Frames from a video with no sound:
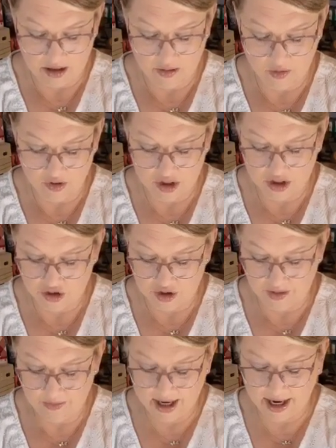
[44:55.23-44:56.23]
And then we'll just
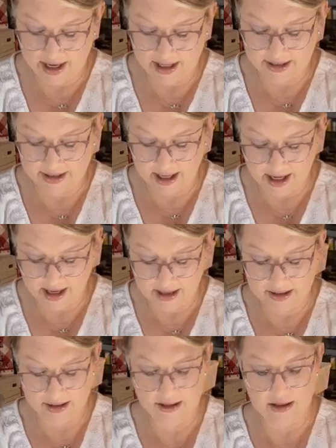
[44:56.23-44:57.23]
trim the
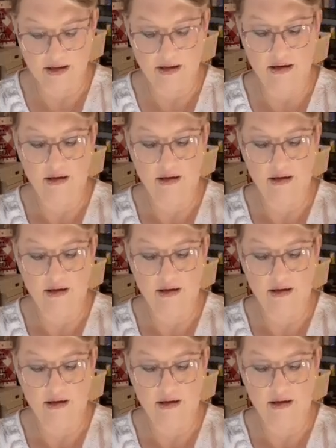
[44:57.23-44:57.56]
excess.